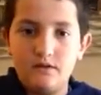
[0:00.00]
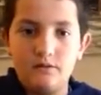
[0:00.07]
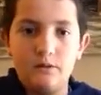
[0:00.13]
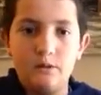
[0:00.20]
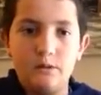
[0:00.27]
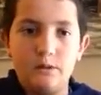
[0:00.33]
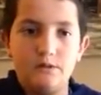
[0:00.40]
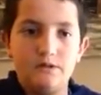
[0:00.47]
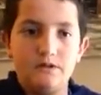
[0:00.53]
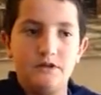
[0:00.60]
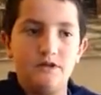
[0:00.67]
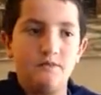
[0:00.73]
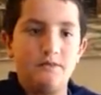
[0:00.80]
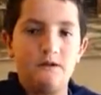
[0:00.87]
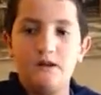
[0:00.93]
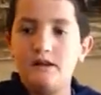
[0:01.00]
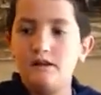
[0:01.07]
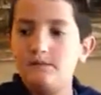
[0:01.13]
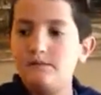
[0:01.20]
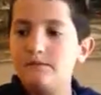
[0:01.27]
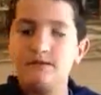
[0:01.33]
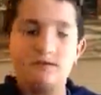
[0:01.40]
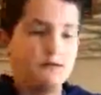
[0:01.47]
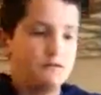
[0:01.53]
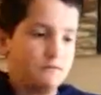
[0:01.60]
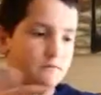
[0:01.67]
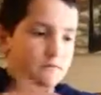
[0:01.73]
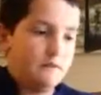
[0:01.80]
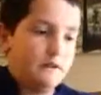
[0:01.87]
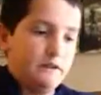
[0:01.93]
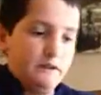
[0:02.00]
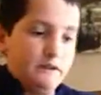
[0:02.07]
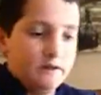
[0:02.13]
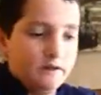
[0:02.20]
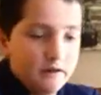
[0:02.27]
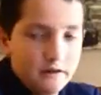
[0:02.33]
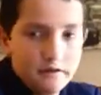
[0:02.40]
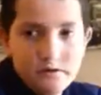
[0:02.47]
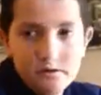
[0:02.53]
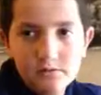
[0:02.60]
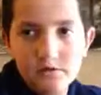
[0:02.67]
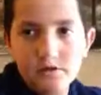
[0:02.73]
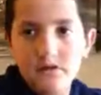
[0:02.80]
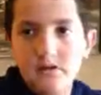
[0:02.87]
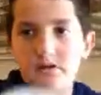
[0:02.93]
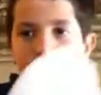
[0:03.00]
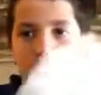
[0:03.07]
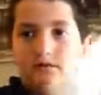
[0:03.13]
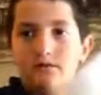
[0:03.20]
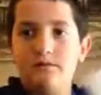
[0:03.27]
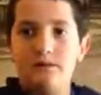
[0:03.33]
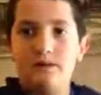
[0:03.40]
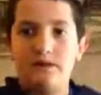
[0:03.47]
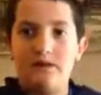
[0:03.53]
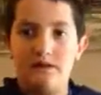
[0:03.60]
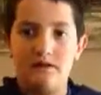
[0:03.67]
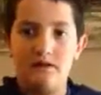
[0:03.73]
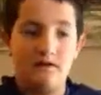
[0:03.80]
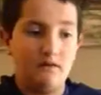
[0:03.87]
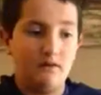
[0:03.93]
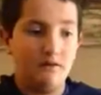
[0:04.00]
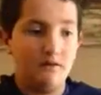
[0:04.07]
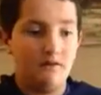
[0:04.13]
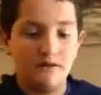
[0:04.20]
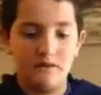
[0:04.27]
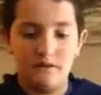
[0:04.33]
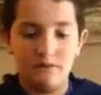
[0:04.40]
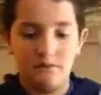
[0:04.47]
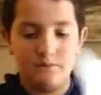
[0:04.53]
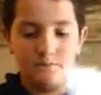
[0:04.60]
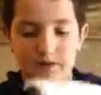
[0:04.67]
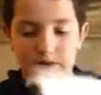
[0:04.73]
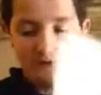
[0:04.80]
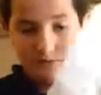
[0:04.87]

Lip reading: Well, sometimes, like, if you want to make it a little bit better.